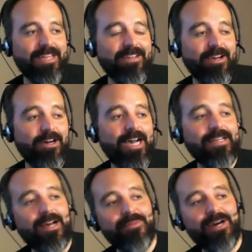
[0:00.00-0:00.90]
yeah,
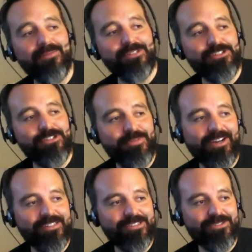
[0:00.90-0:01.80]
I'm assuming
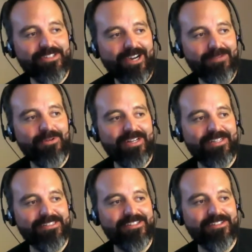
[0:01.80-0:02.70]
also in the
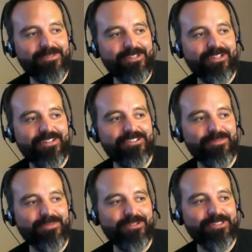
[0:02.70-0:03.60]
operating system you could use
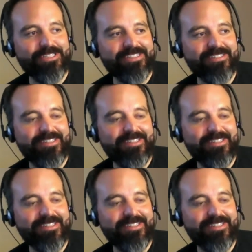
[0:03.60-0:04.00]
emojis.